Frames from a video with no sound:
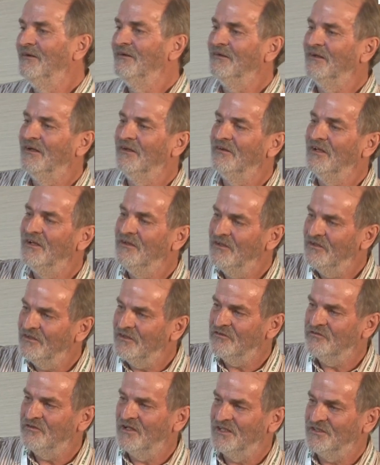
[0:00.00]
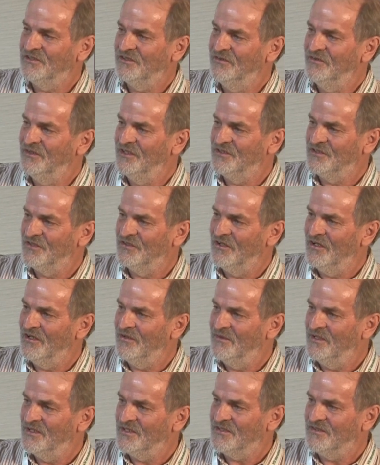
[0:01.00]
And then the other factor you need to know
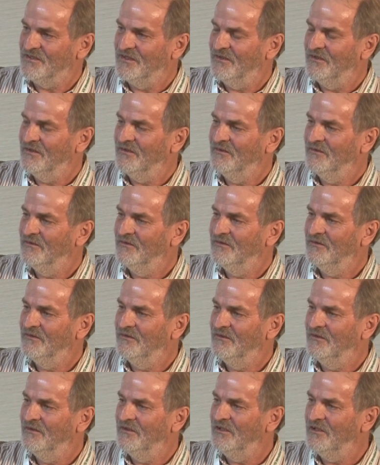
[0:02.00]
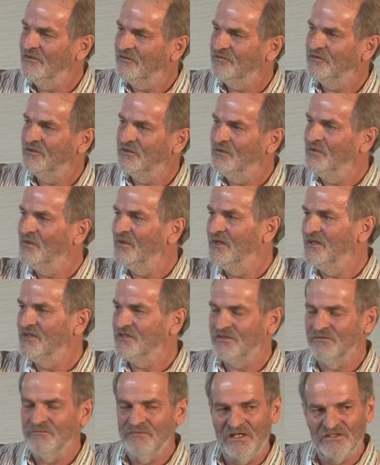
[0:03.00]
is that if an
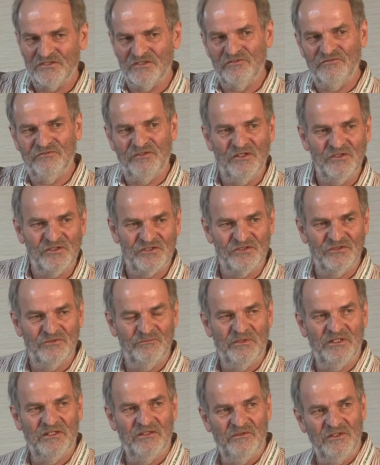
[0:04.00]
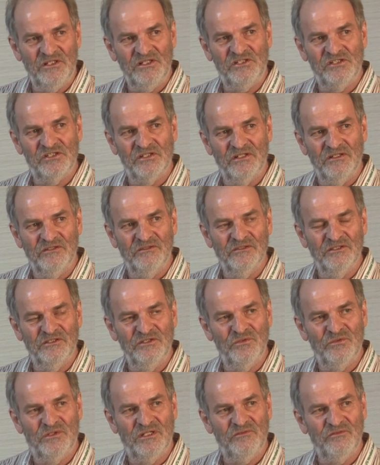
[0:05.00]
organism has a functional PRE gene and
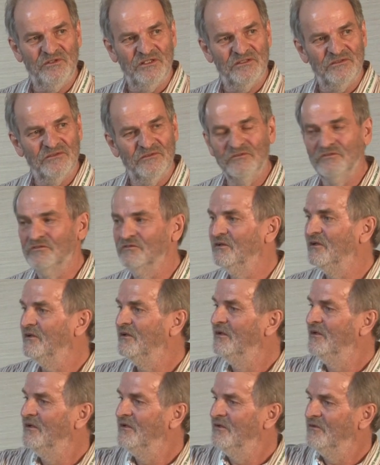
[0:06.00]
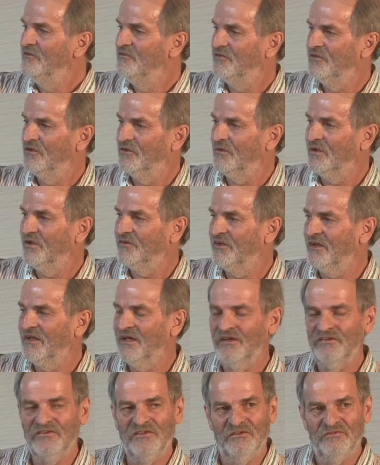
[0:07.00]
you give it fluorotic
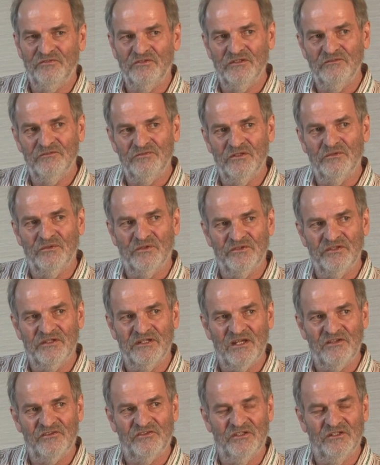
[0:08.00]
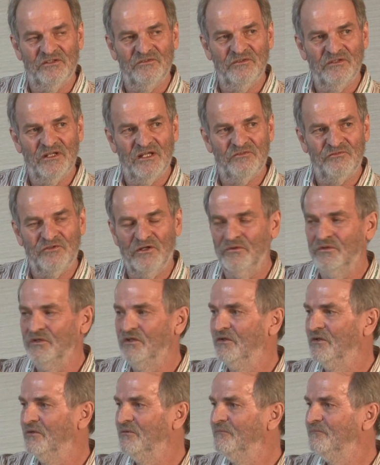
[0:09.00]
acid,
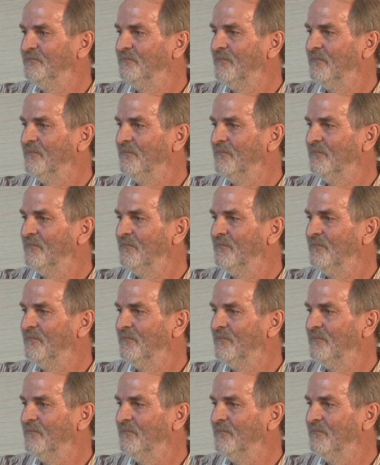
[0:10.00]
FOU,